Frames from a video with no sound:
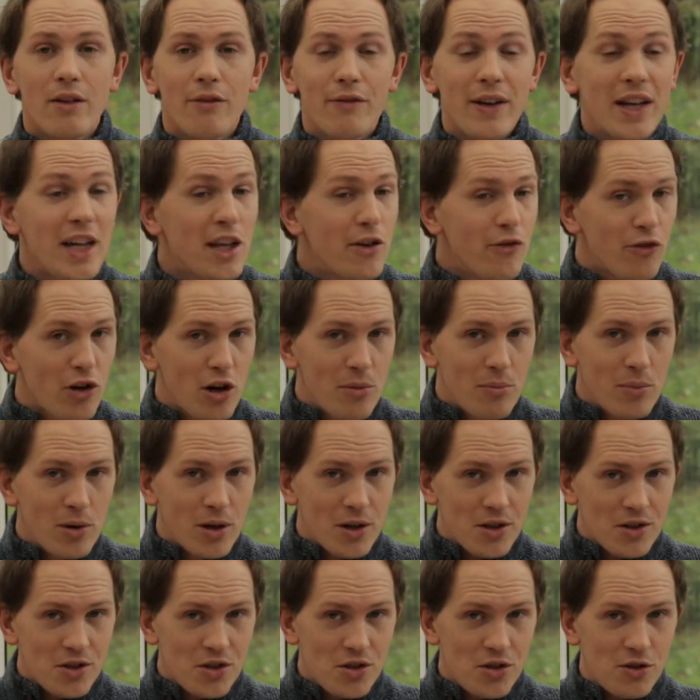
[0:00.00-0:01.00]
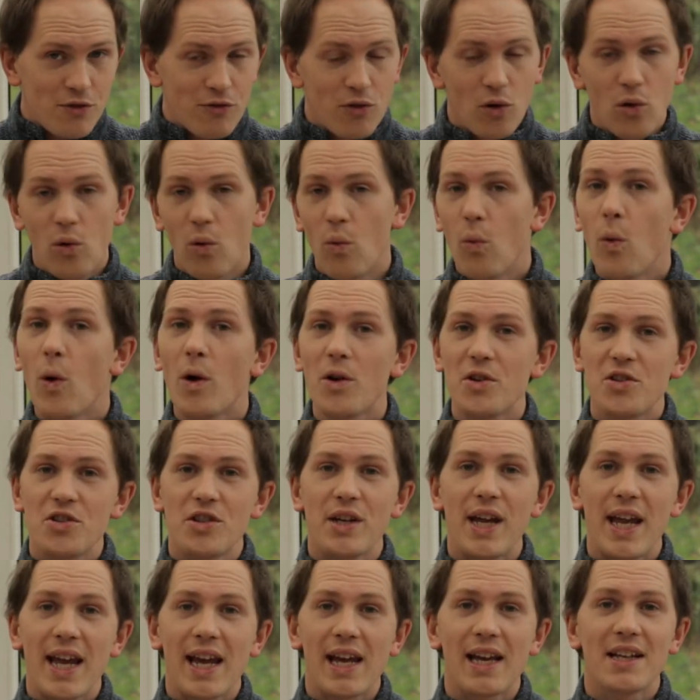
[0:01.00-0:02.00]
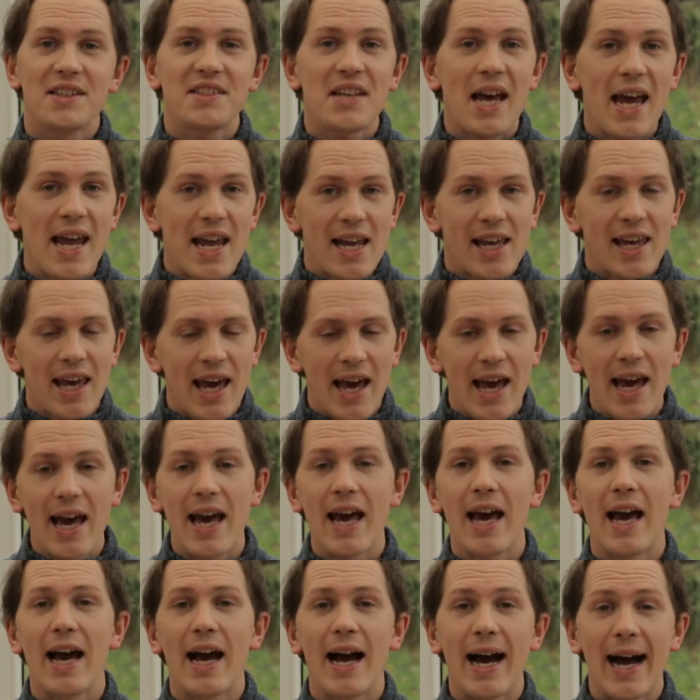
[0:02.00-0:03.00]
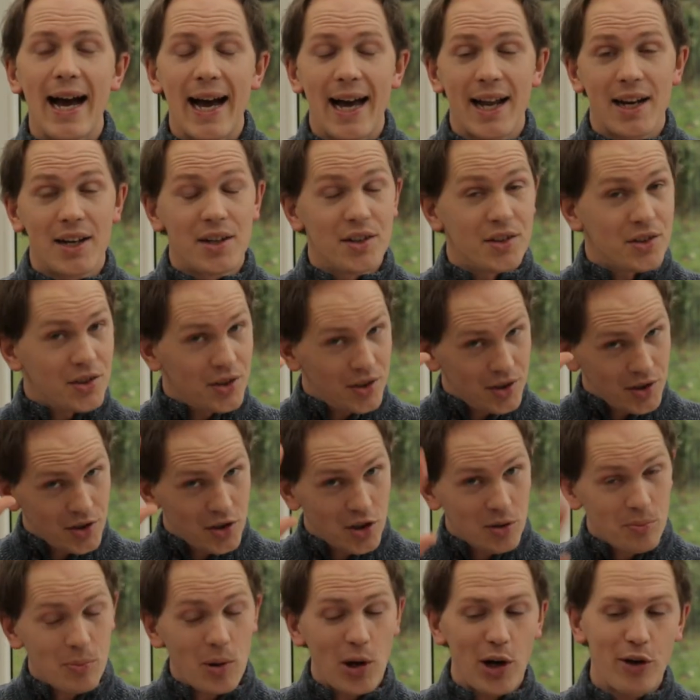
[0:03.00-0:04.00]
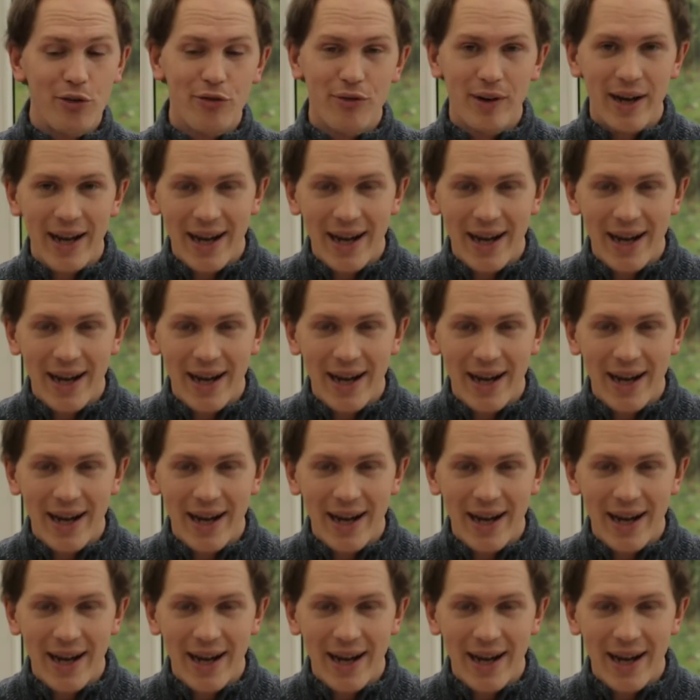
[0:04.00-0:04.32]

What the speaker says: Thank you very much for watching. Take care and goodbye for